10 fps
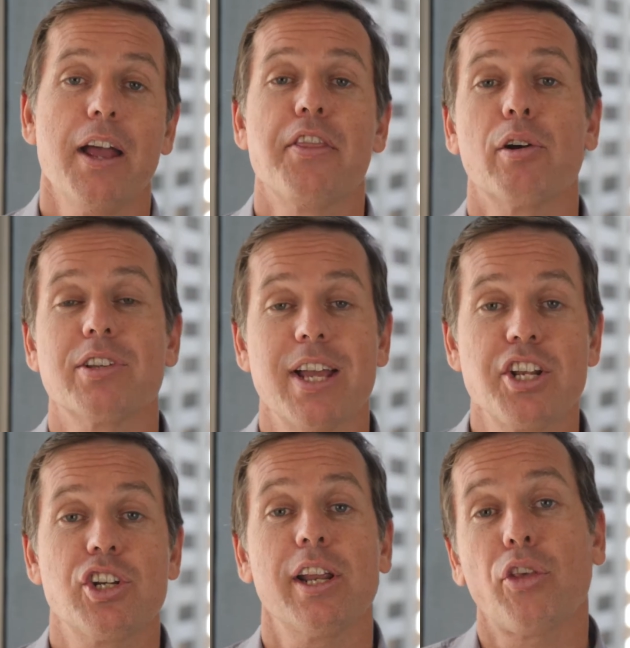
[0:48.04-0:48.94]
There are
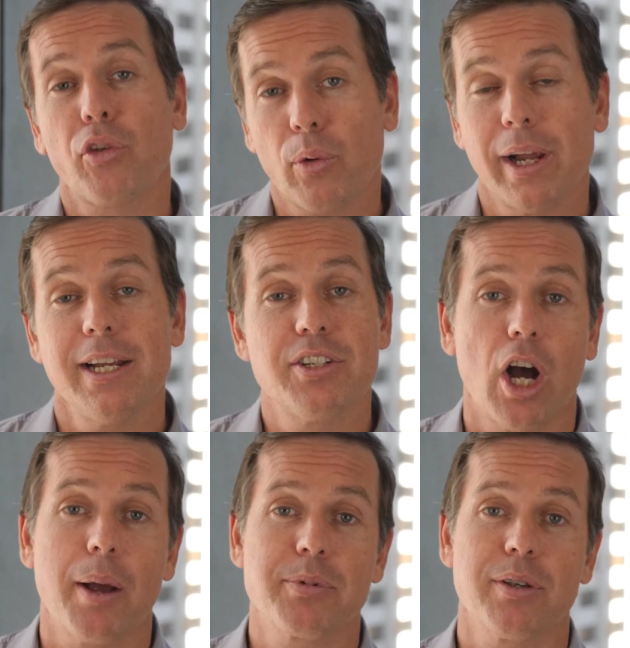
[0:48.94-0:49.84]
essentially three
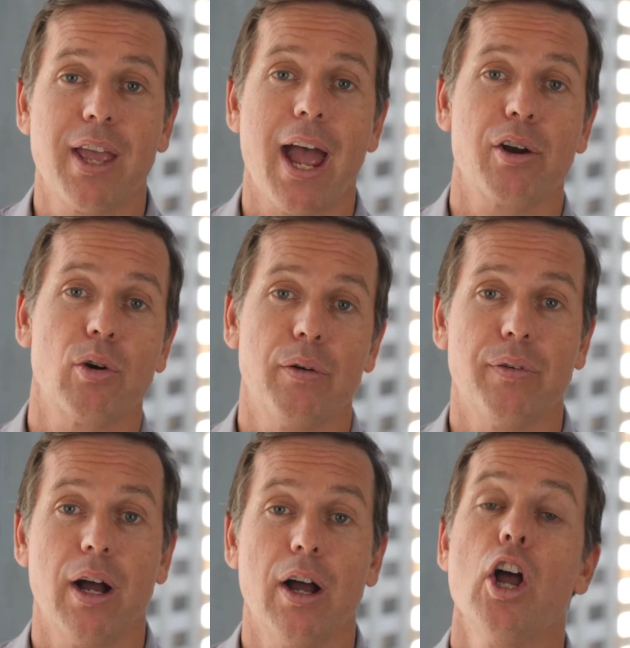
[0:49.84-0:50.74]
types of
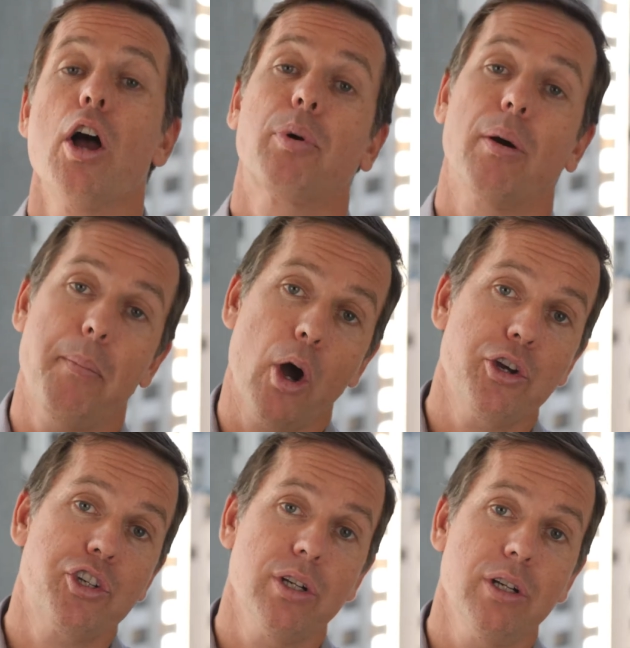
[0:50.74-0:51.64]
counteroffer
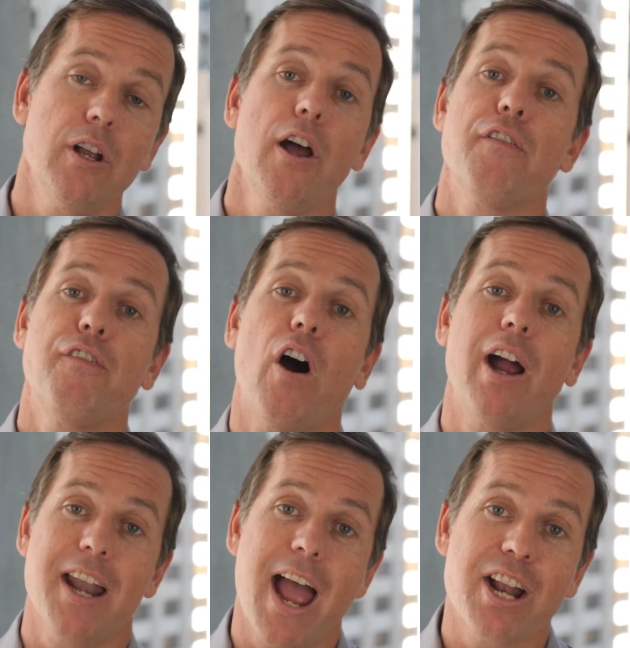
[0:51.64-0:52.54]
promotion,
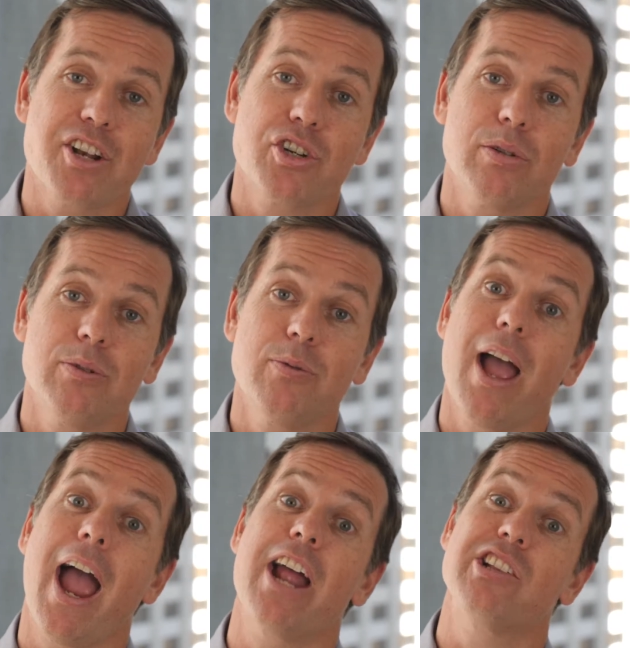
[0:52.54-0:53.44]
financial,
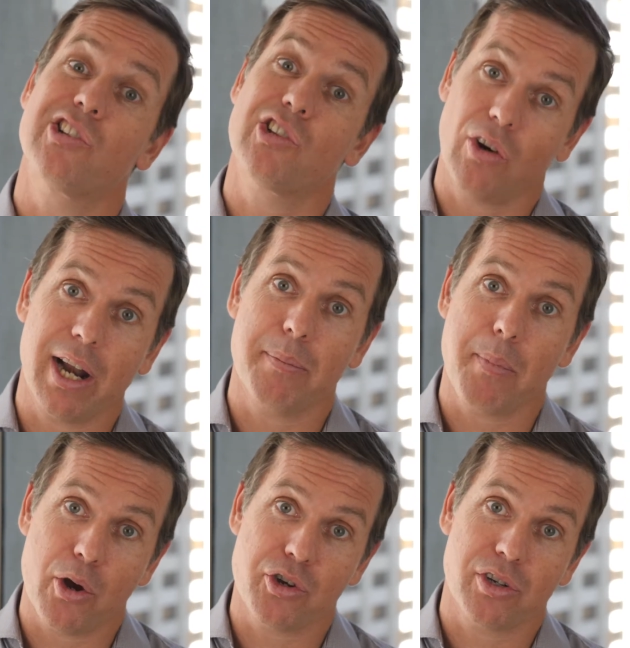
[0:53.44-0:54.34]
and straight
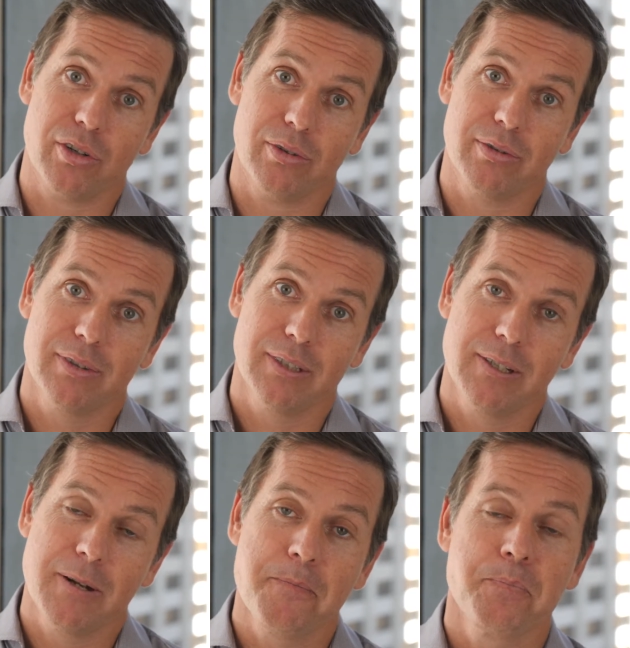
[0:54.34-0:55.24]
emotional.
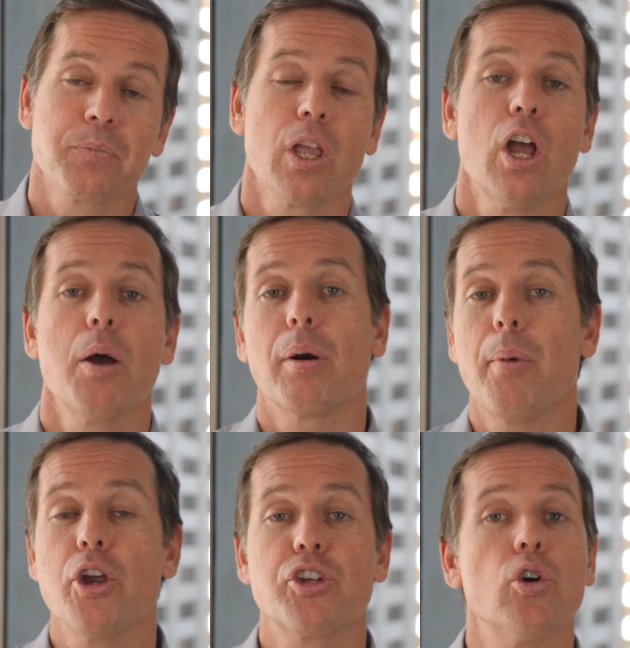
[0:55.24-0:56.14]

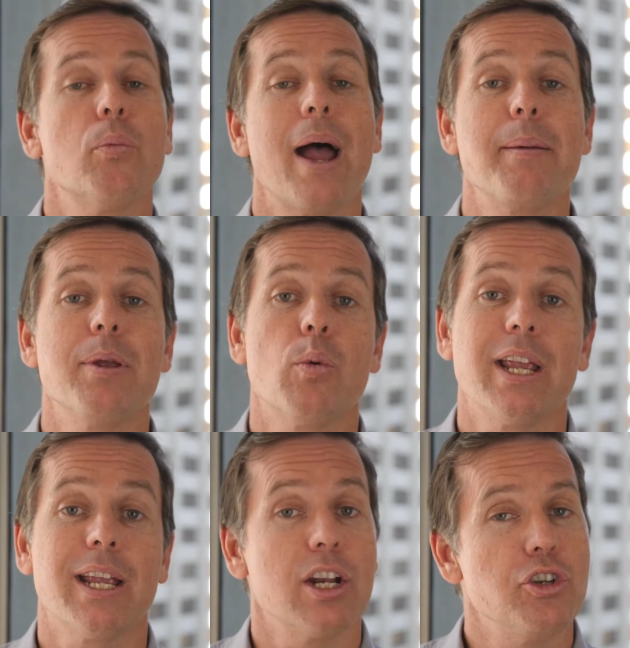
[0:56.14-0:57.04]
Promotional may be where
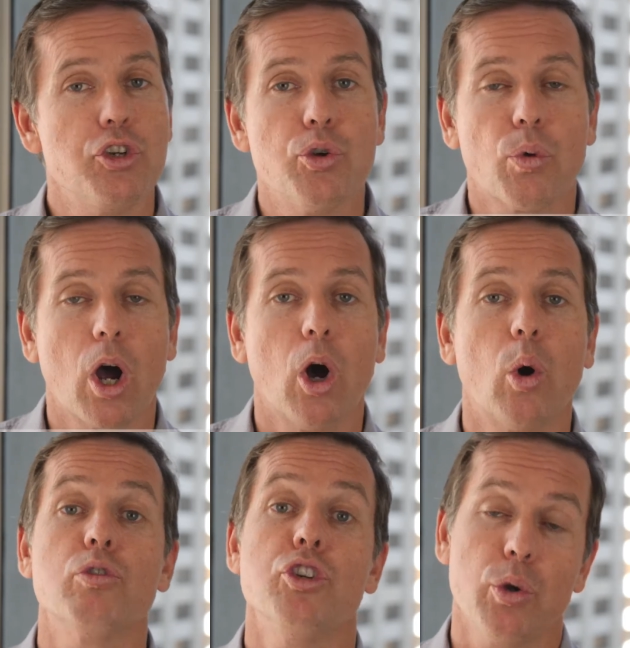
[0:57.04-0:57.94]
you get a new role,
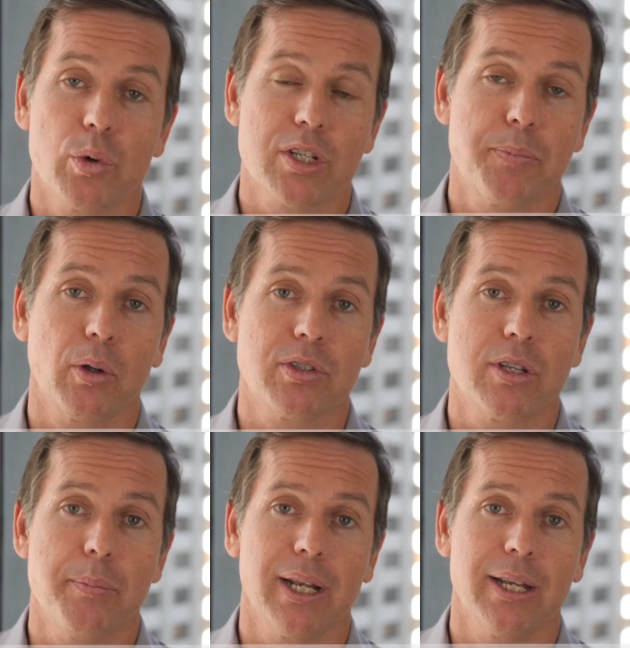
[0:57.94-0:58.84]
new
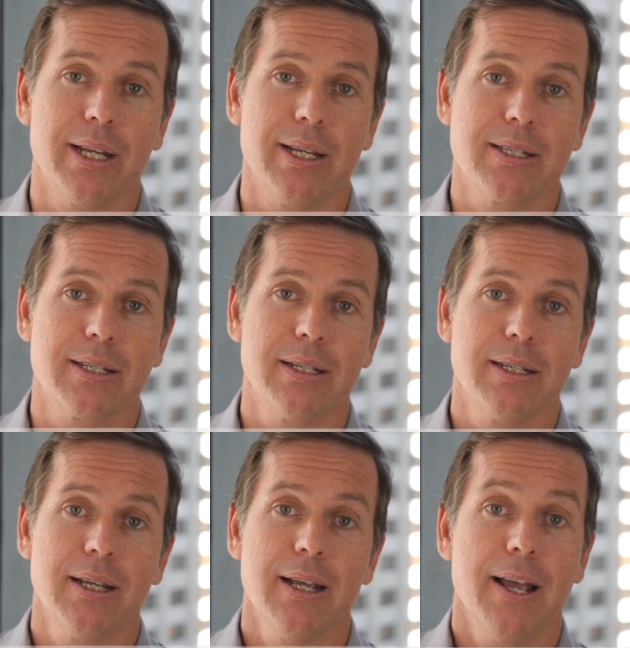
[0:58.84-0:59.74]
responsibilities,
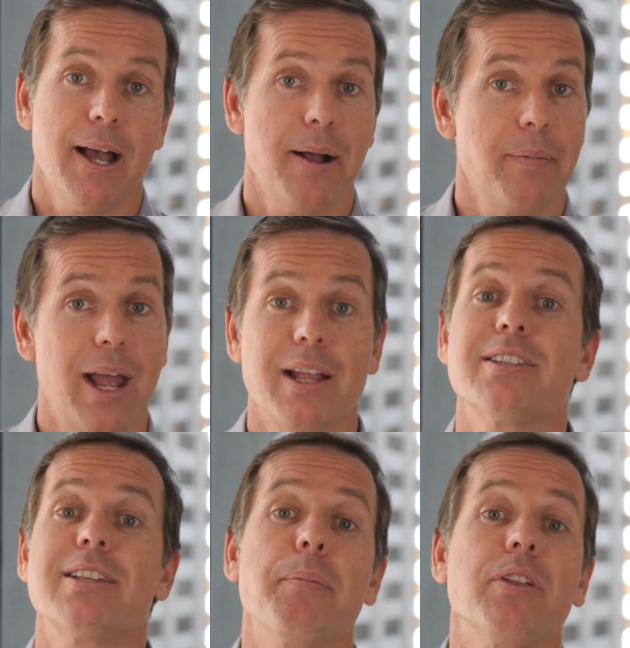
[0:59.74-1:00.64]

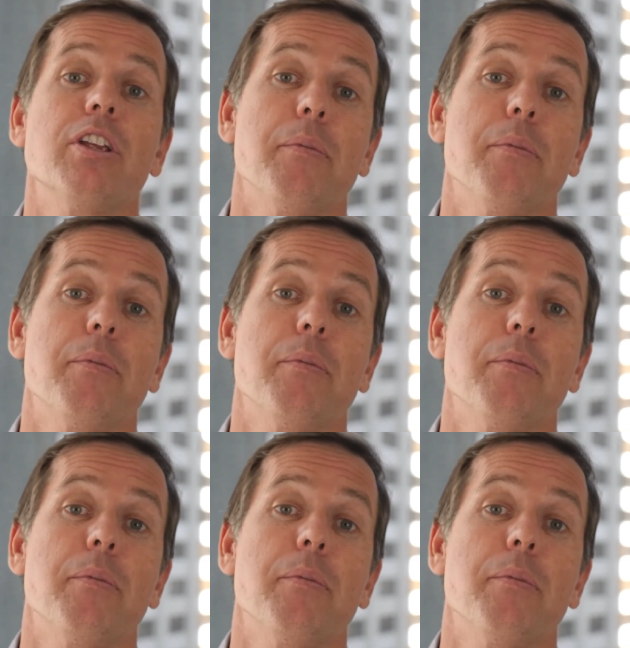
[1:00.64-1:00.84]
something that you're